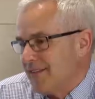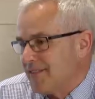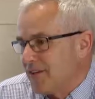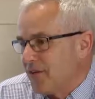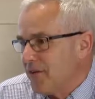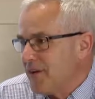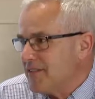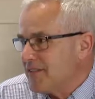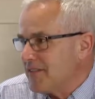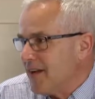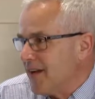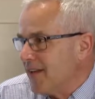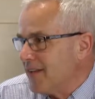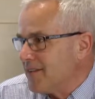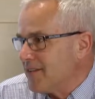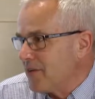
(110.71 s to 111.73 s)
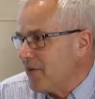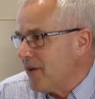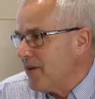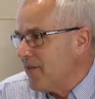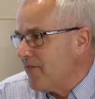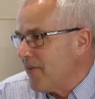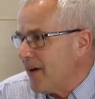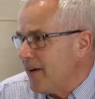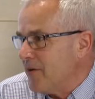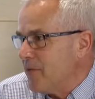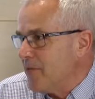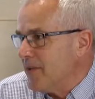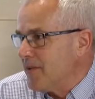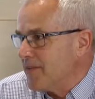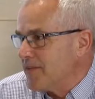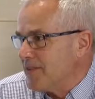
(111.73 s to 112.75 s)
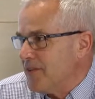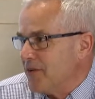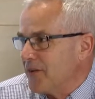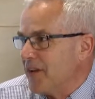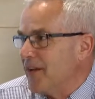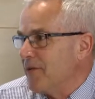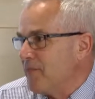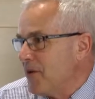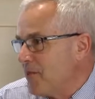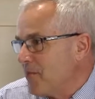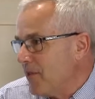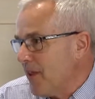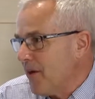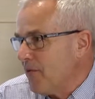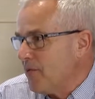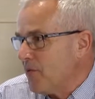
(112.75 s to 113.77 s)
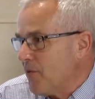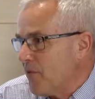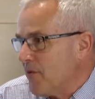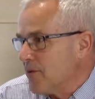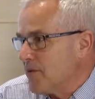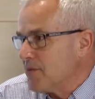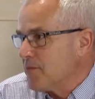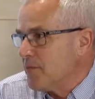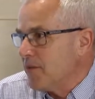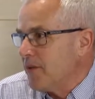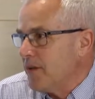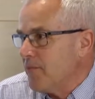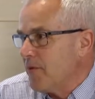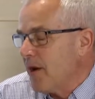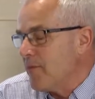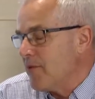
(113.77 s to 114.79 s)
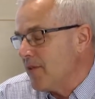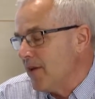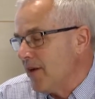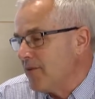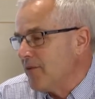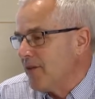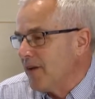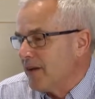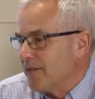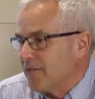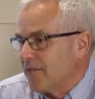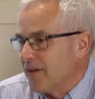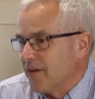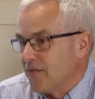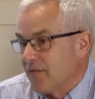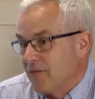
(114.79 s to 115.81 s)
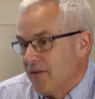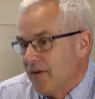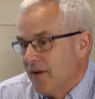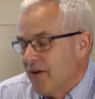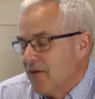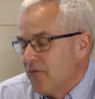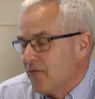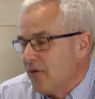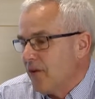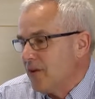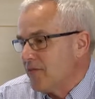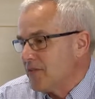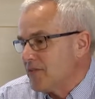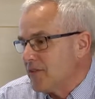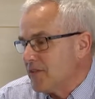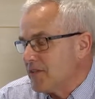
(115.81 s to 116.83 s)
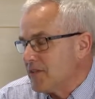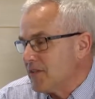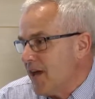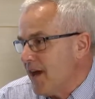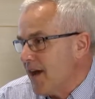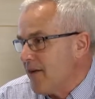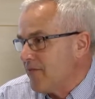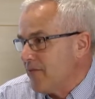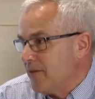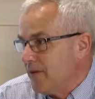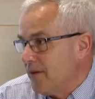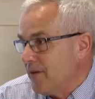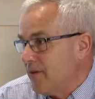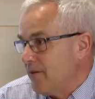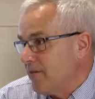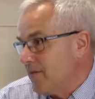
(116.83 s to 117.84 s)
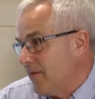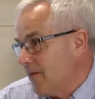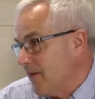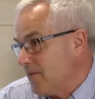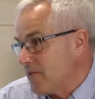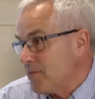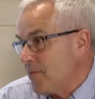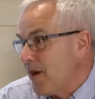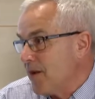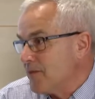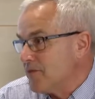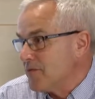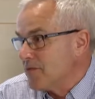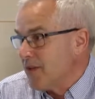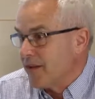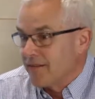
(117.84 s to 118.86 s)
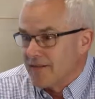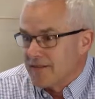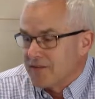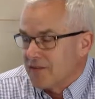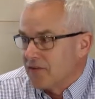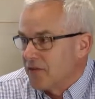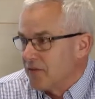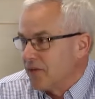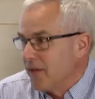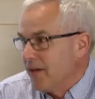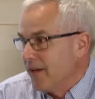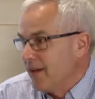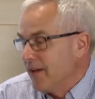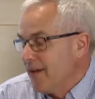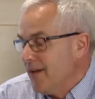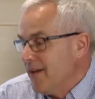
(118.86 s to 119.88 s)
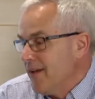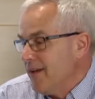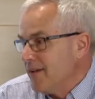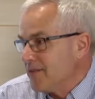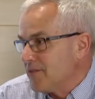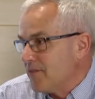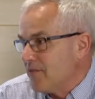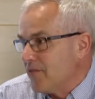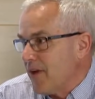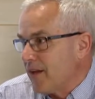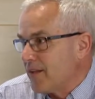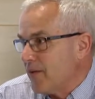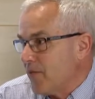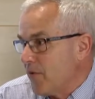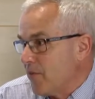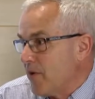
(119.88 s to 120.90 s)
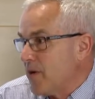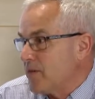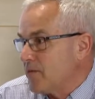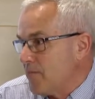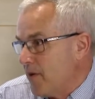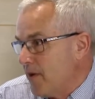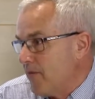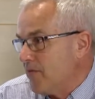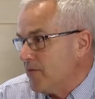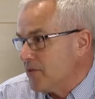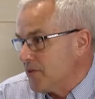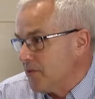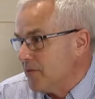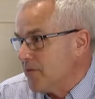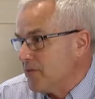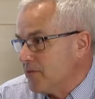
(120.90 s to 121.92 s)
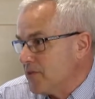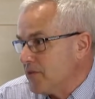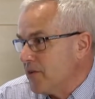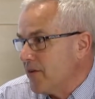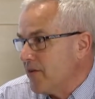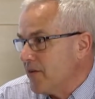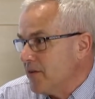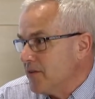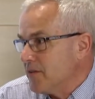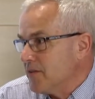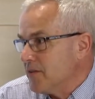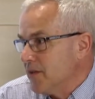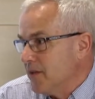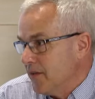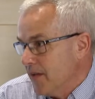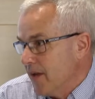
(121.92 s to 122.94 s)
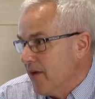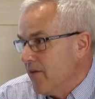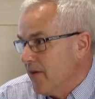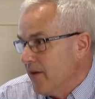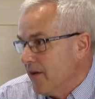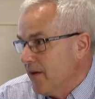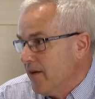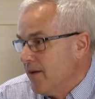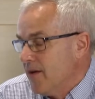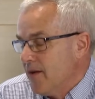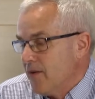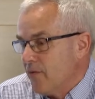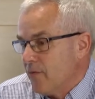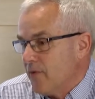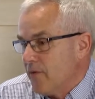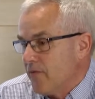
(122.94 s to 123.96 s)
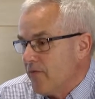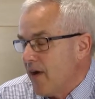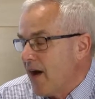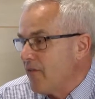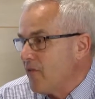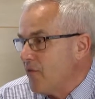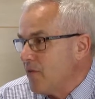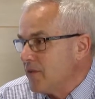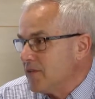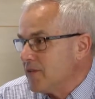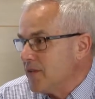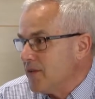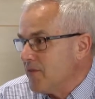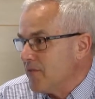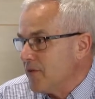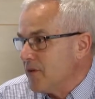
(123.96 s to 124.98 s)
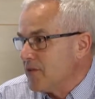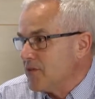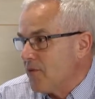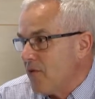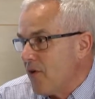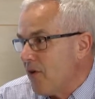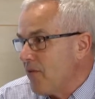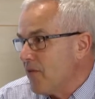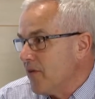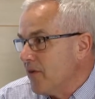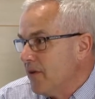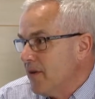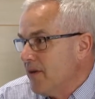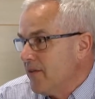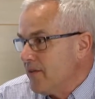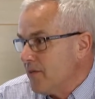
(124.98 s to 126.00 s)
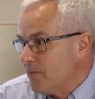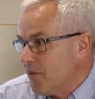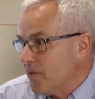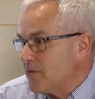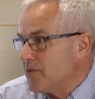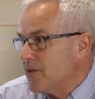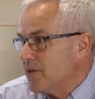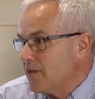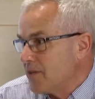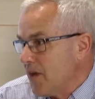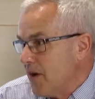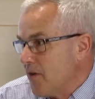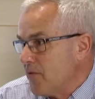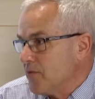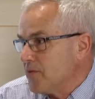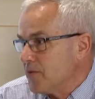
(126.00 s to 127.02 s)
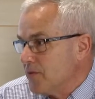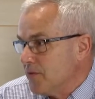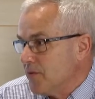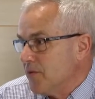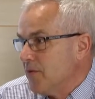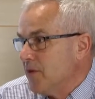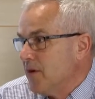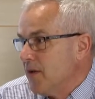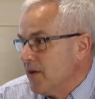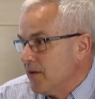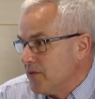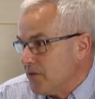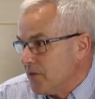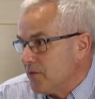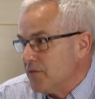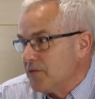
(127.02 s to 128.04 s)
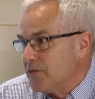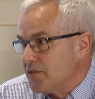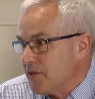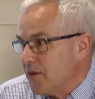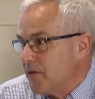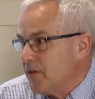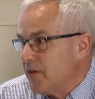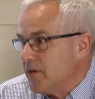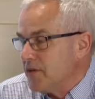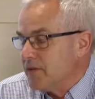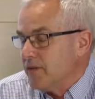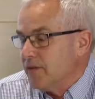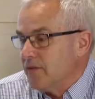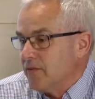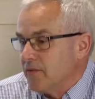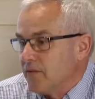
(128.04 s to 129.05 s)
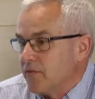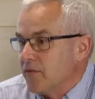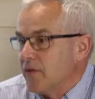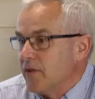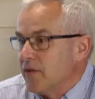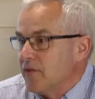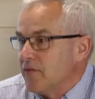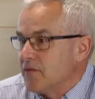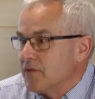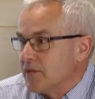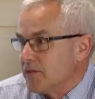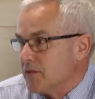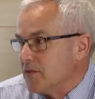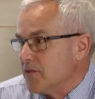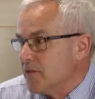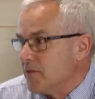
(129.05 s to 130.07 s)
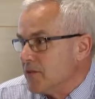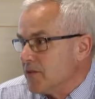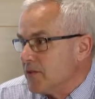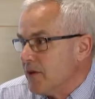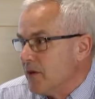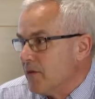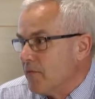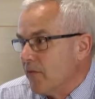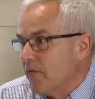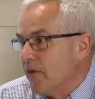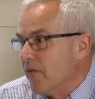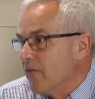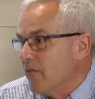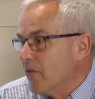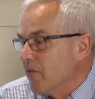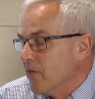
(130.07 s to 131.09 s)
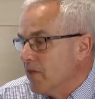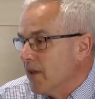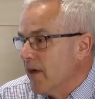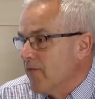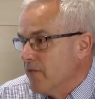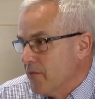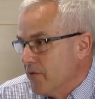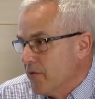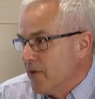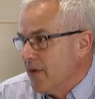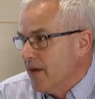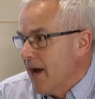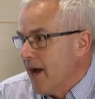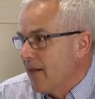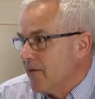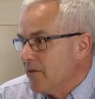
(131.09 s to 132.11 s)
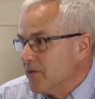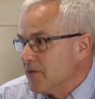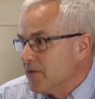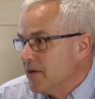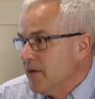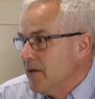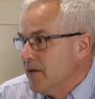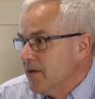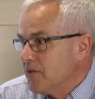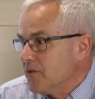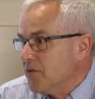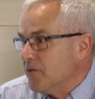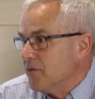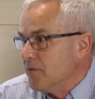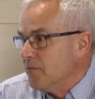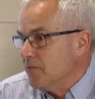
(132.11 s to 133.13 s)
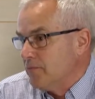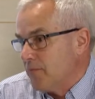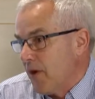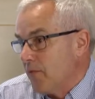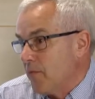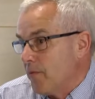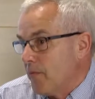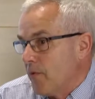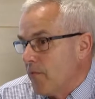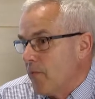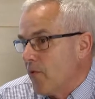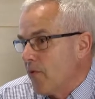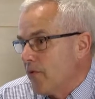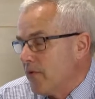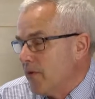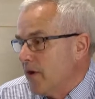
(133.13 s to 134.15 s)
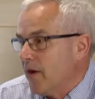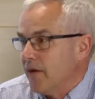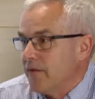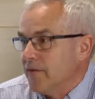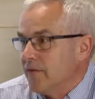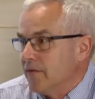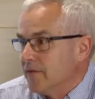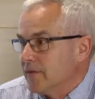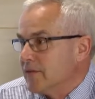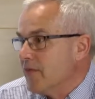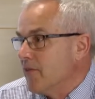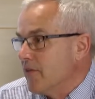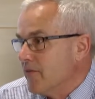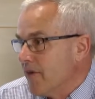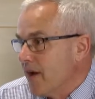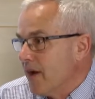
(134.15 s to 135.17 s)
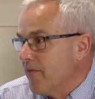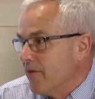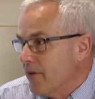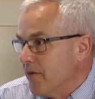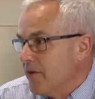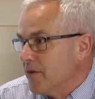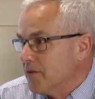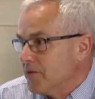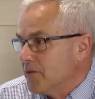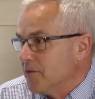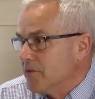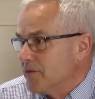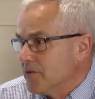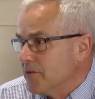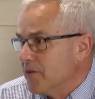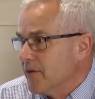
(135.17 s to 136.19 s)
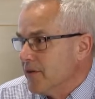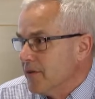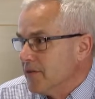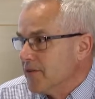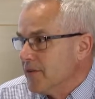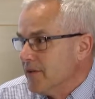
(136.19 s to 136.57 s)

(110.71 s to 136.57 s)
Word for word: it's a great setting, it's a great environment, it's, you know, getting people outdoors, but then probably the underlying thing for all of us on the staff and our sponsors like the Toledo Clinic is the fact that we raise money for children's charities the area. We're a 501c3, so all the proceeds go to children's charities, and through the years since the tournament started, we've given over $11 million to probably more than 175 area children's charities.